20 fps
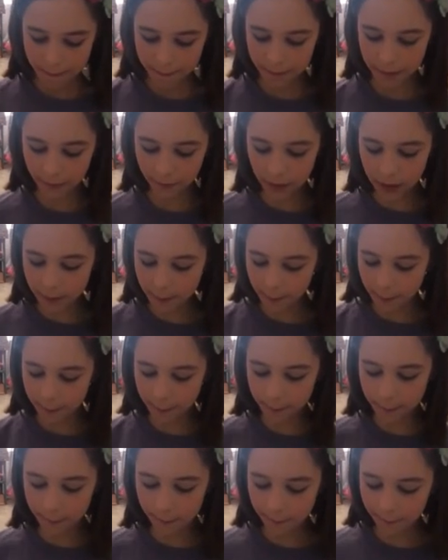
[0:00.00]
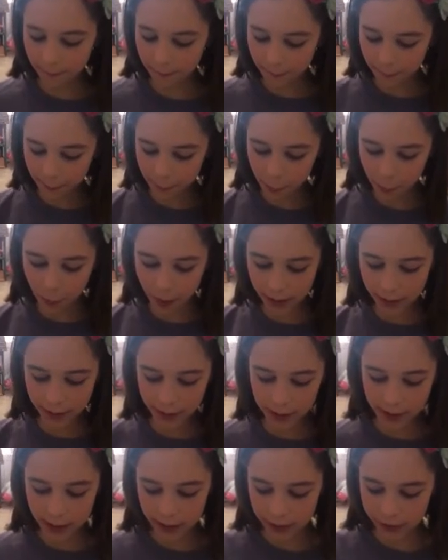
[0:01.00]
Definitely, when I
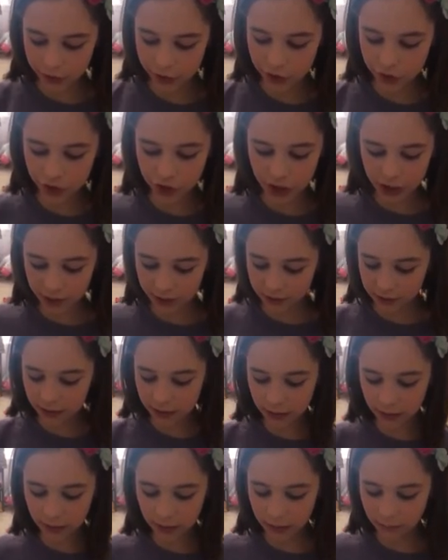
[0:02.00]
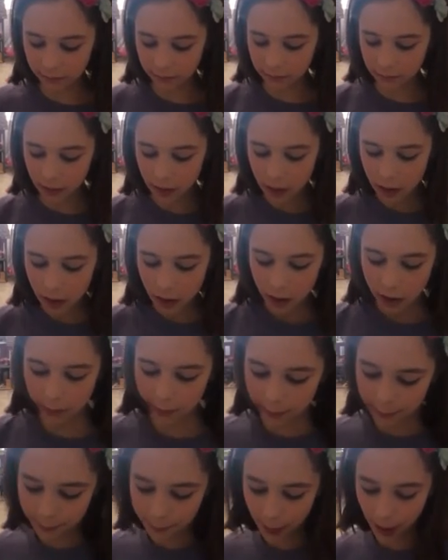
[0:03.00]
get a chance, I
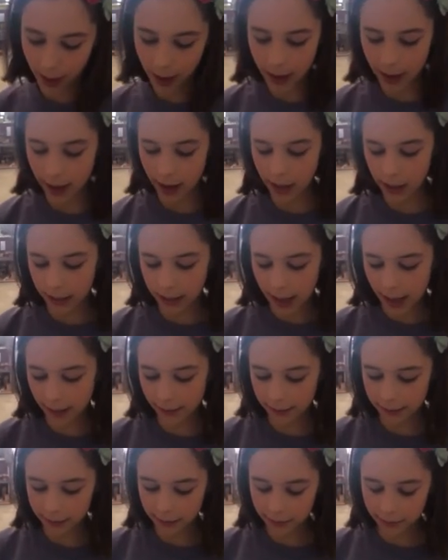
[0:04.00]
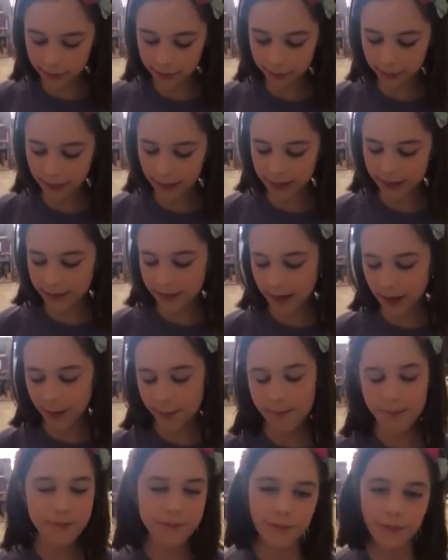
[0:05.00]
would buy again. It's always something the same.
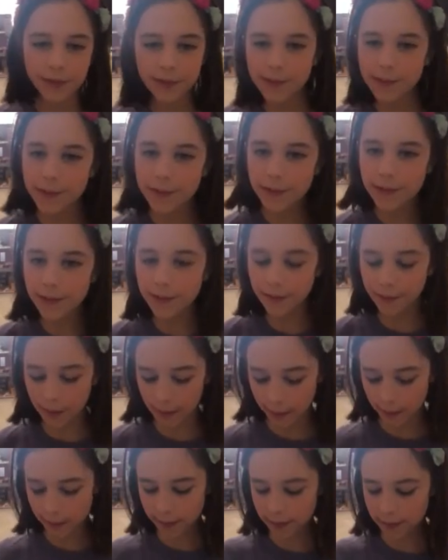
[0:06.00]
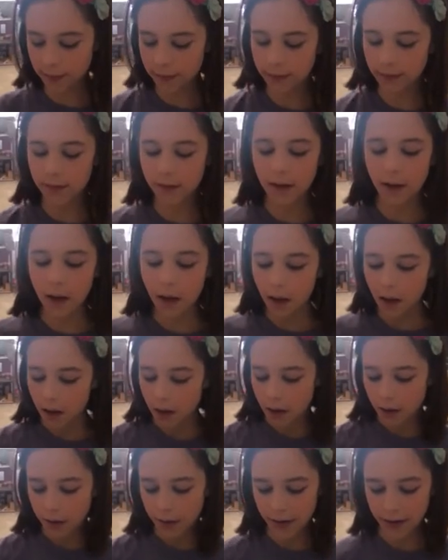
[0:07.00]
This is like
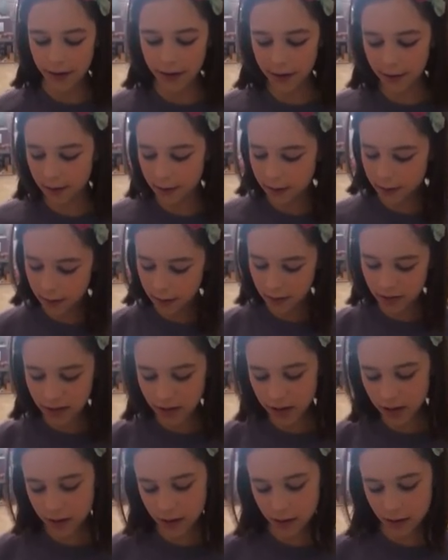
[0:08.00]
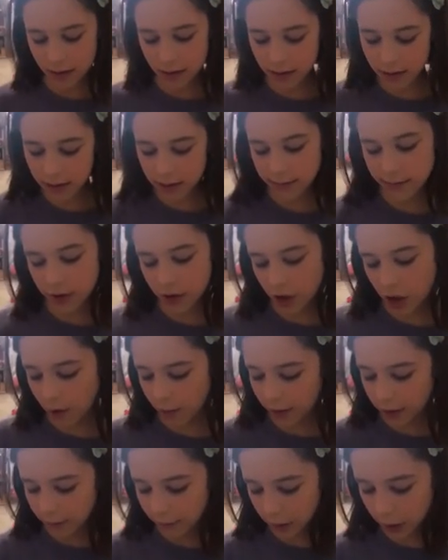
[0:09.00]
great. I need to make sure I
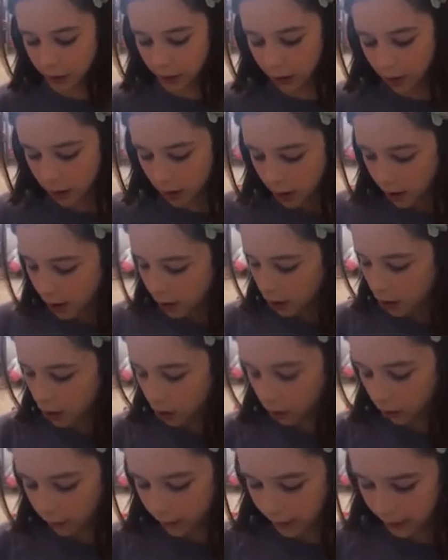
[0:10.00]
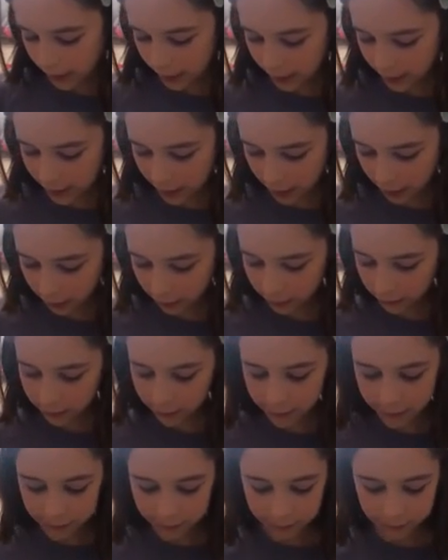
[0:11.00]
went over all the details.